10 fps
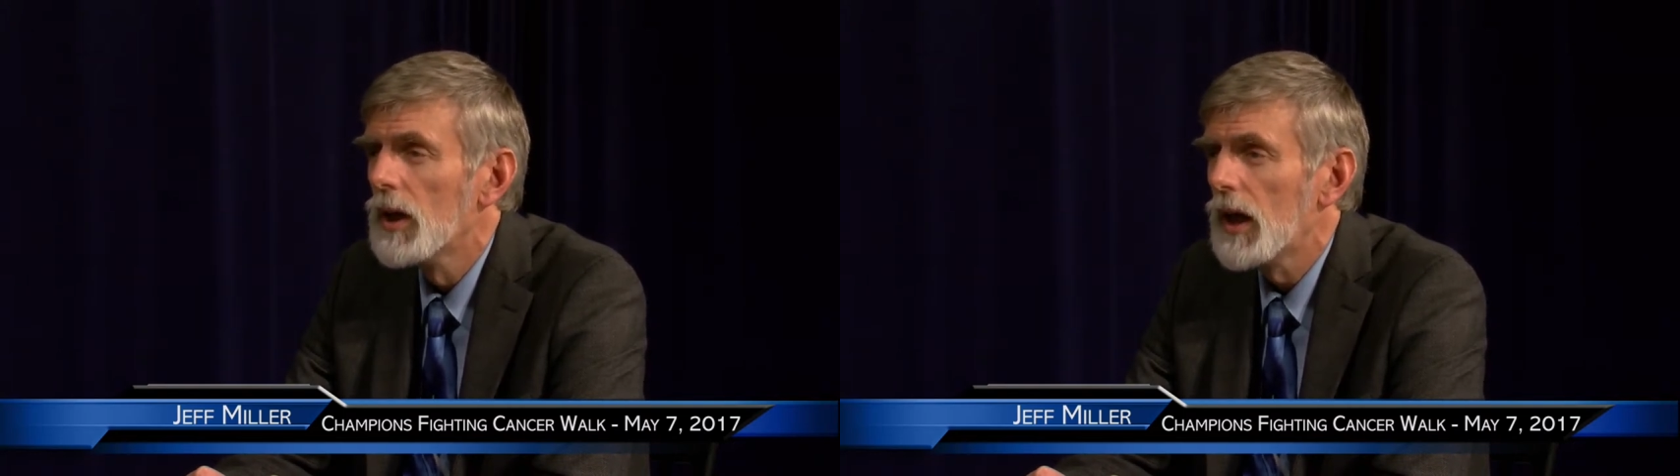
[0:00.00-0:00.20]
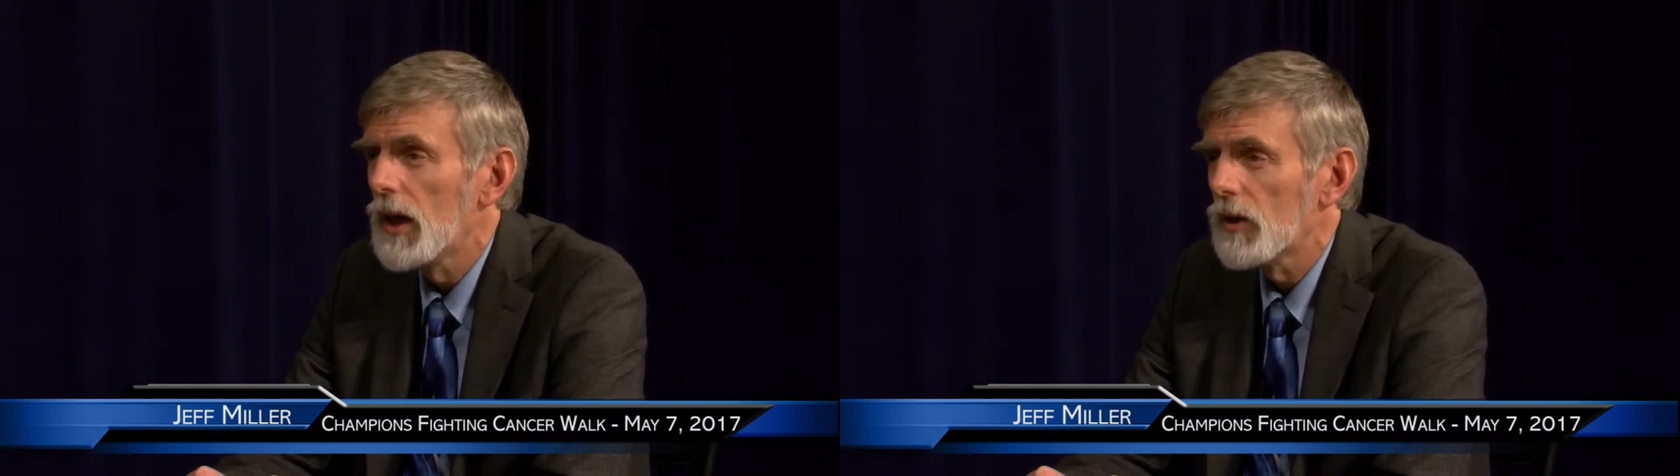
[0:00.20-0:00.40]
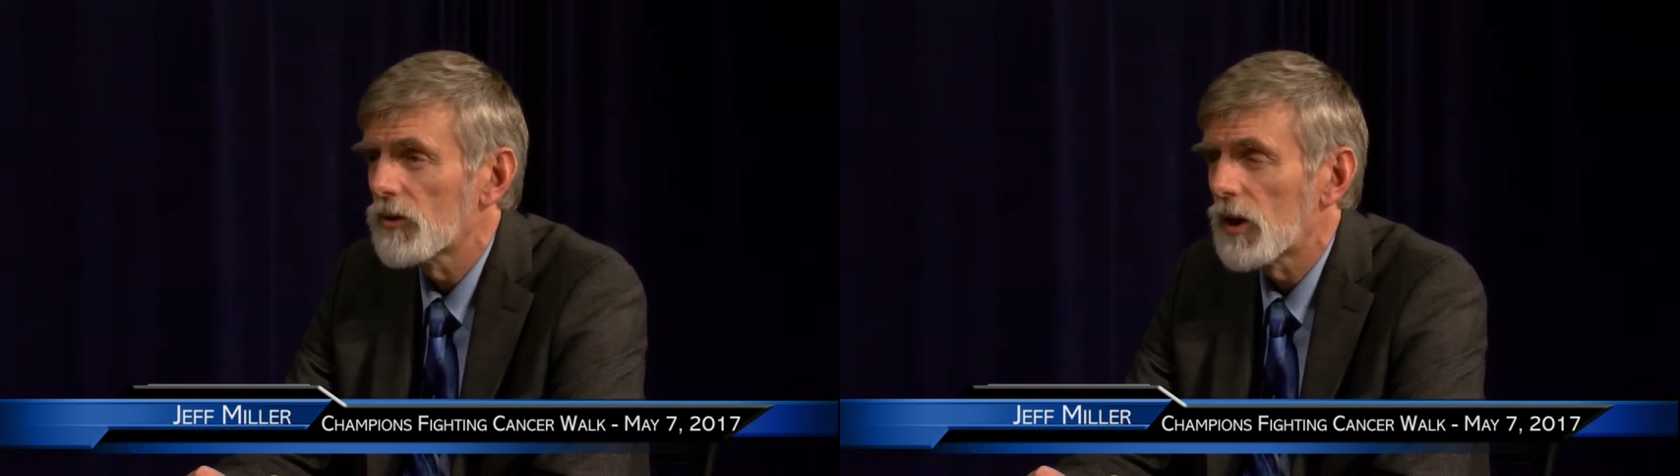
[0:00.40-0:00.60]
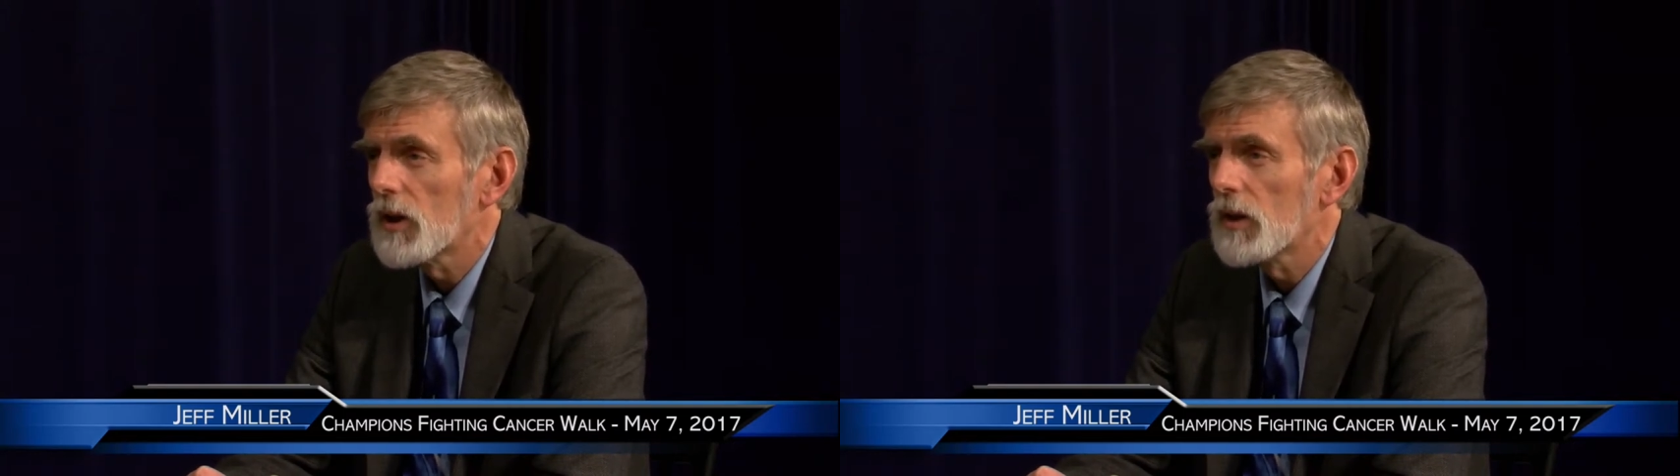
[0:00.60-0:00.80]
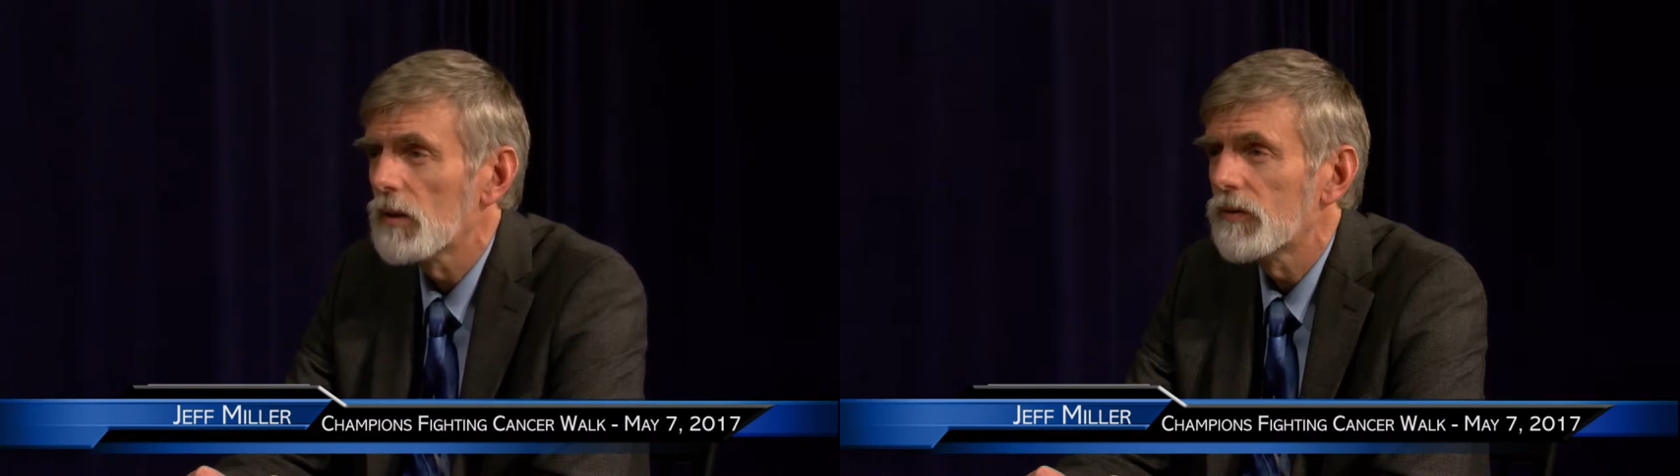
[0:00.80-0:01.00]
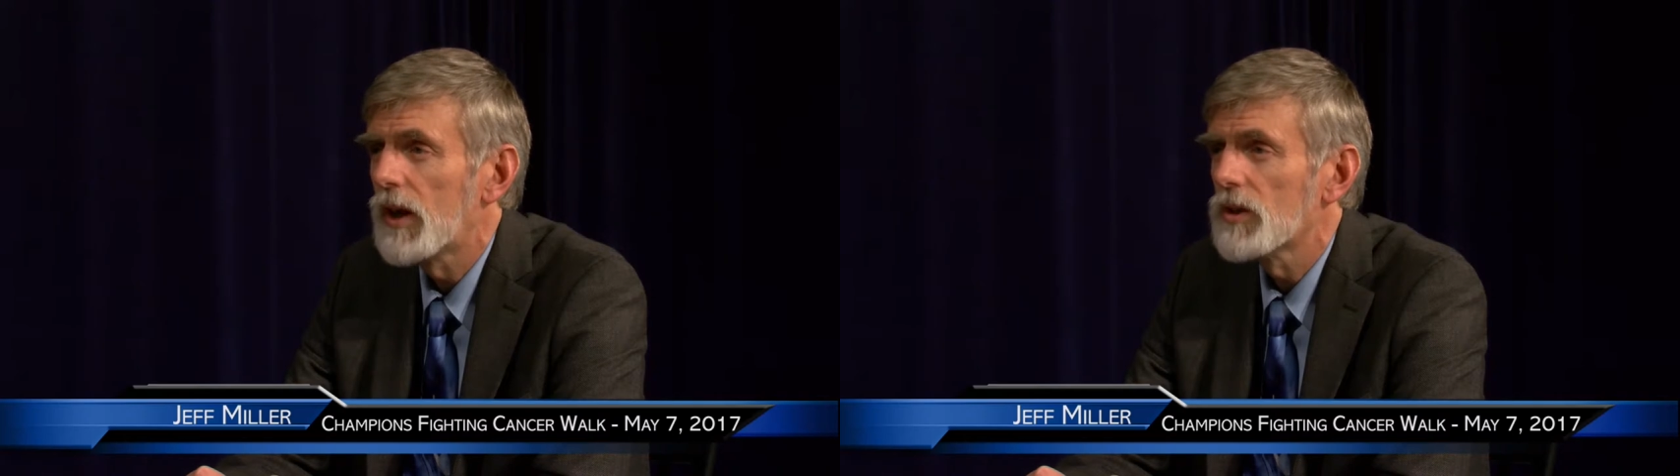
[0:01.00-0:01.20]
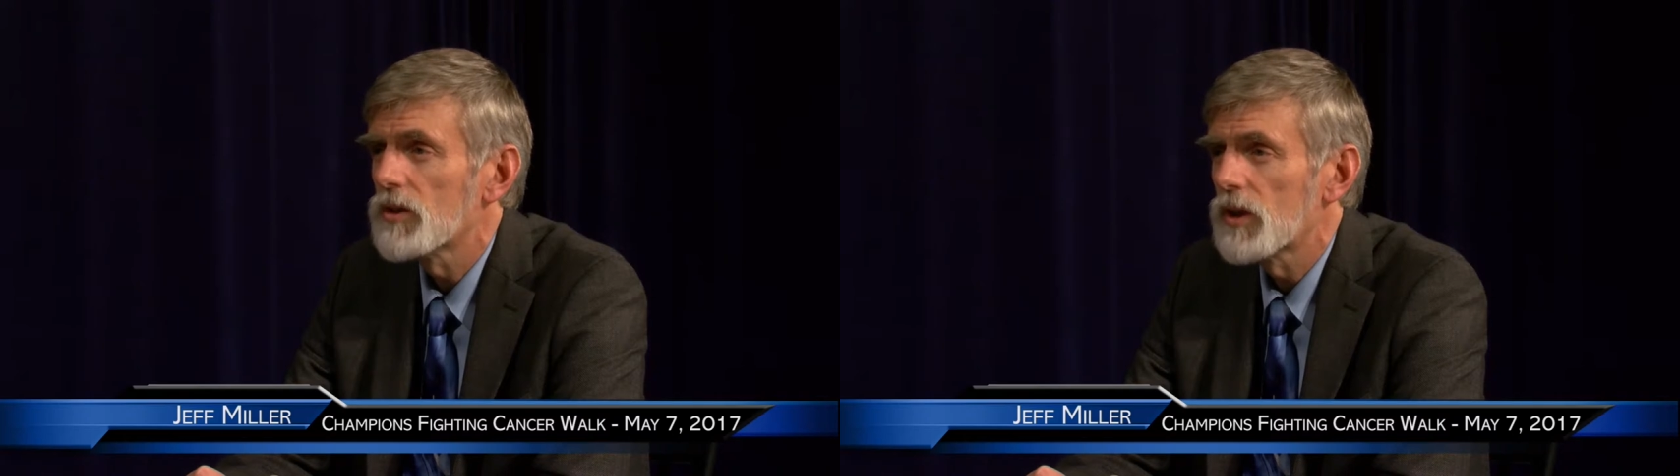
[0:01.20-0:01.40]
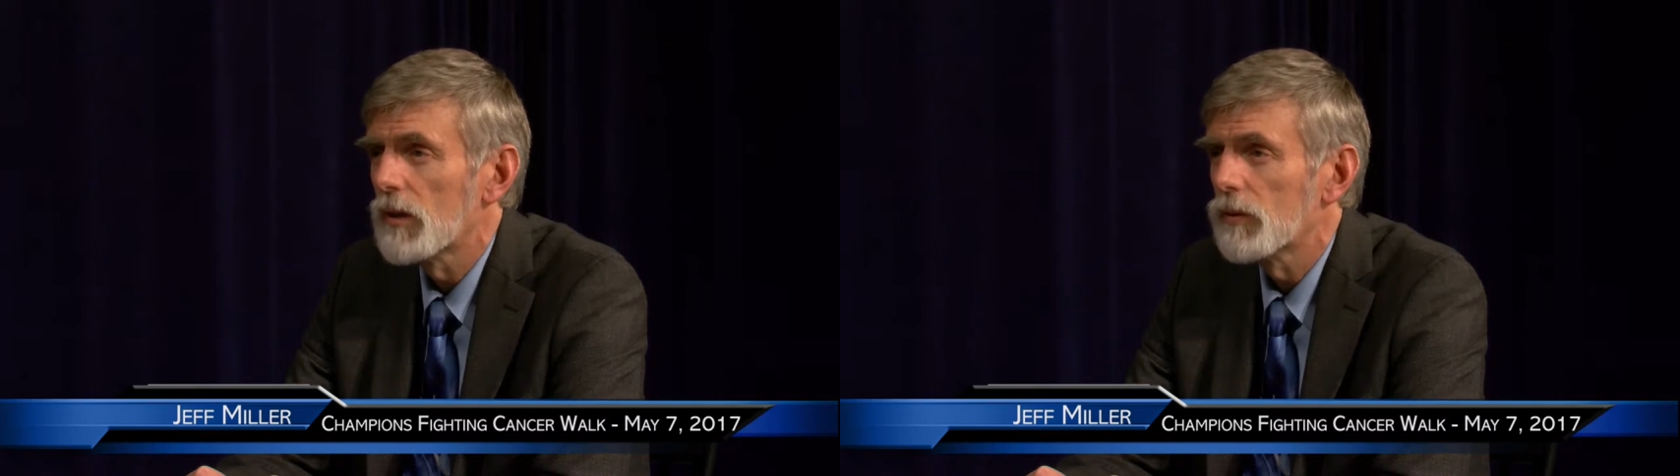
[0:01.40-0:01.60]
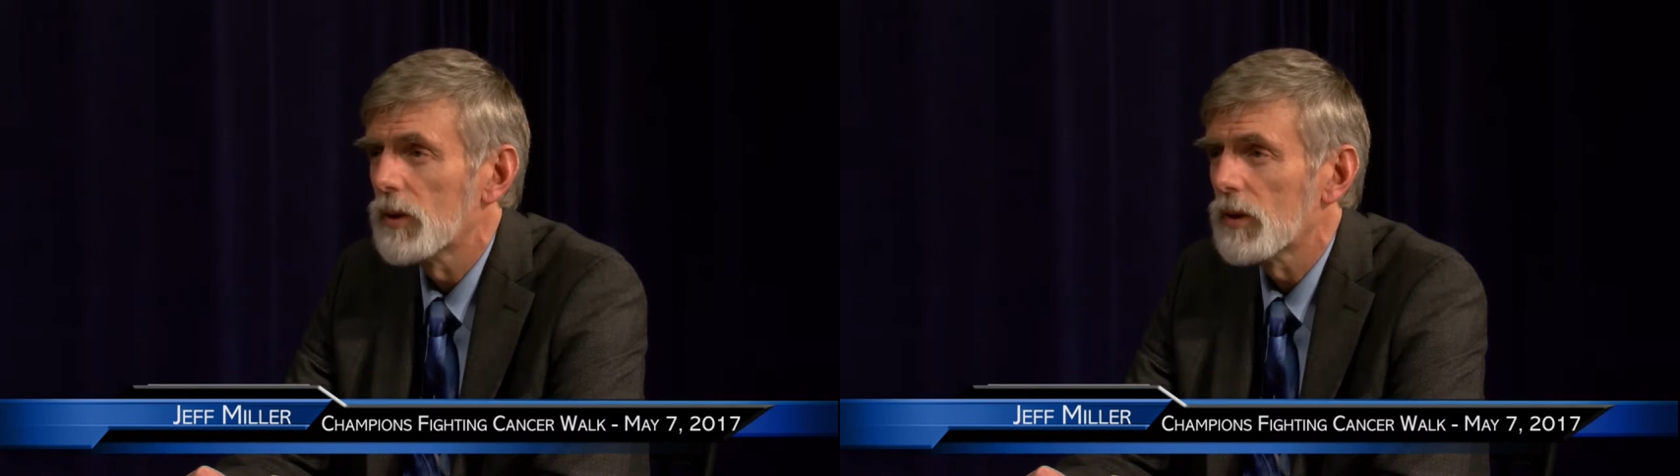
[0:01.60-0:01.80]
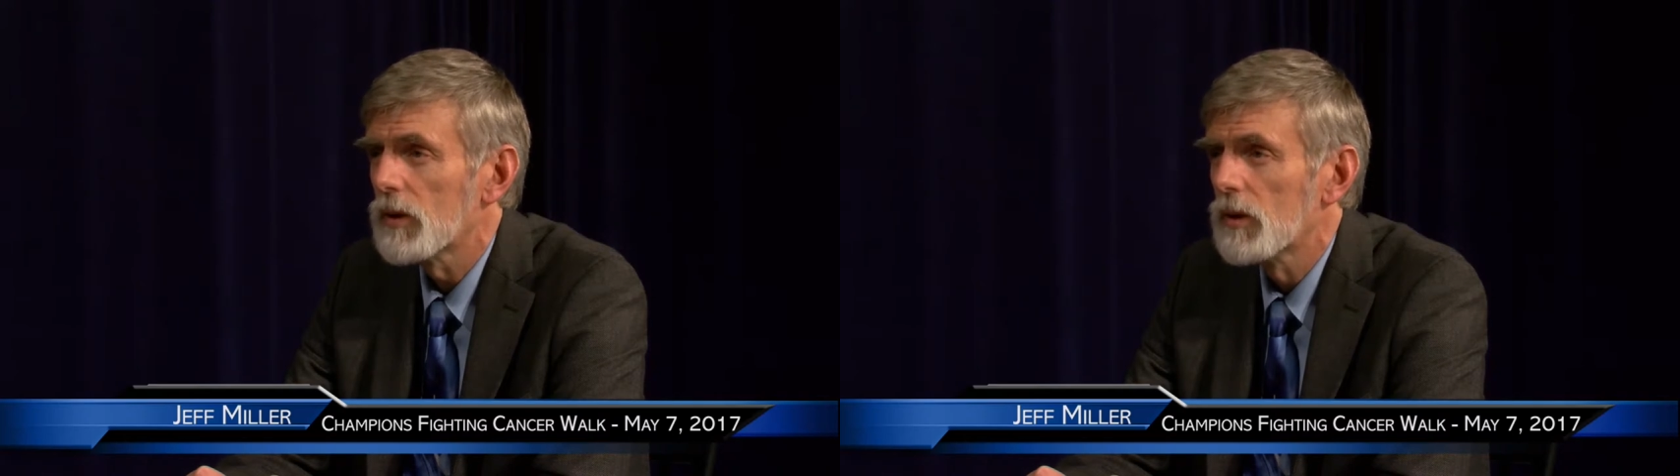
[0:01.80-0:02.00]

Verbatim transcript: and suddenly you find yourself with,